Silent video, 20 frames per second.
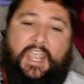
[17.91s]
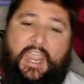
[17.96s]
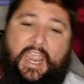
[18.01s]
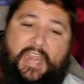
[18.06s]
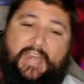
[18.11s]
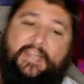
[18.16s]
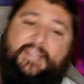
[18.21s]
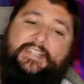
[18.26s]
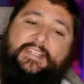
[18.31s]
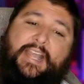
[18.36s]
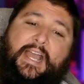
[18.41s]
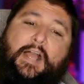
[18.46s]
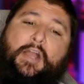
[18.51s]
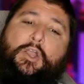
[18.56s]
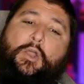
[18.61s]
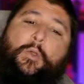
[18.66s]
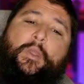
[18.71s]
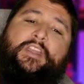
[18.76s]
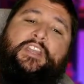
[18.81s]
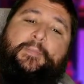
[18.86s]
and is now
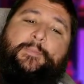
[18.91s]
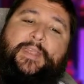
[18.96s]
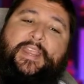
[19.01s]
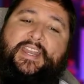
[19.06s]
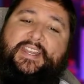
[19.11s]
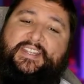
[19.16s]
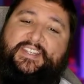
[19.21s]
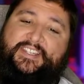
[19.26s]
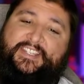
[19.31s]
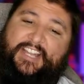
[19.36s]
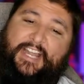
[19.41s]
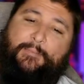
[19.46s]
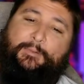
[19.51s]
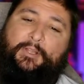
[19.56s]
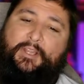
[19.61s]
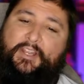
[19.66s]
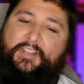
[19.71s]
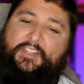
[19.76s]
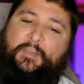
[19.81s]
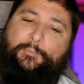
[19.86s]
going to be
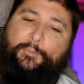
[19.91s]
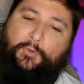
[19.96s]
doubling the